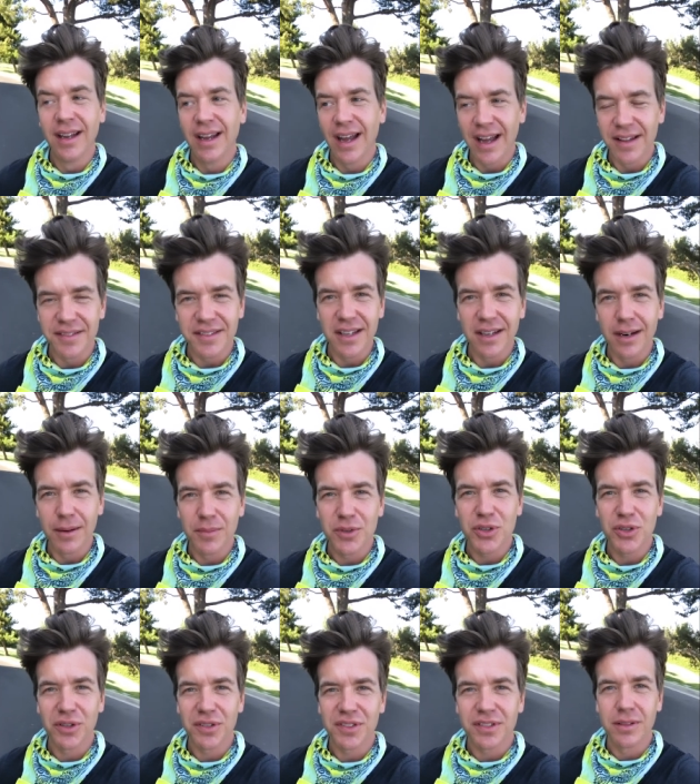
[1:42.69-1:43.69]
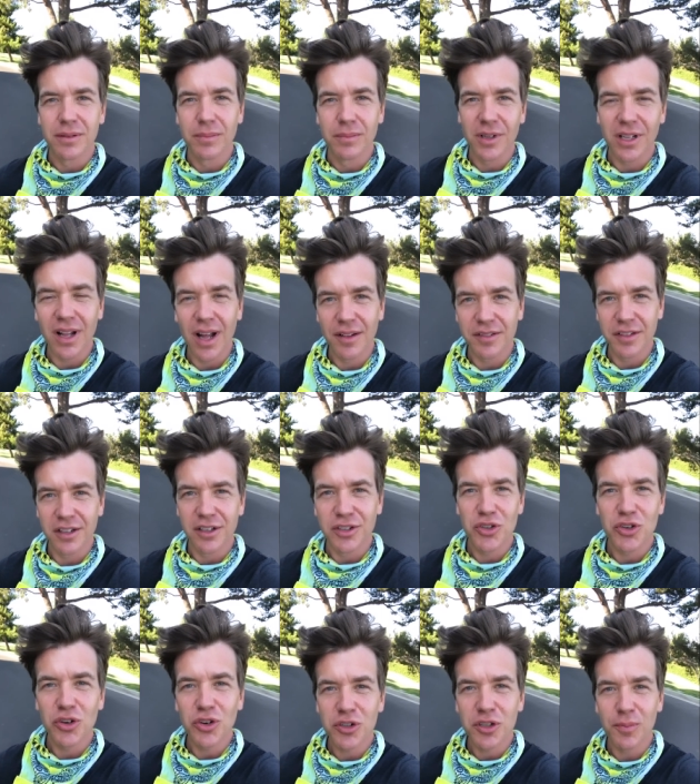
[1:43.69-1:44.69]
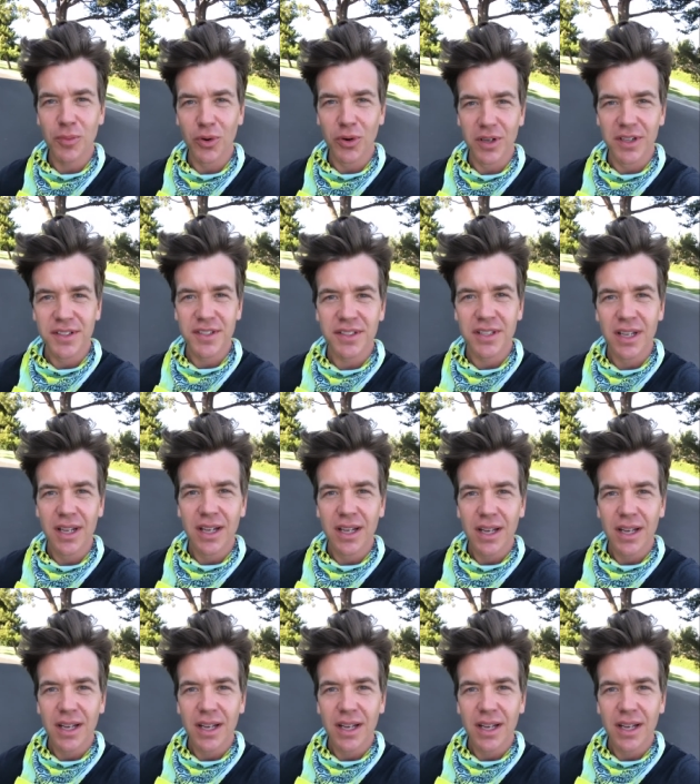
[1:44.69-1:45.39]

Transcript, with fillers: as did, I'm sure, some closeted church boys.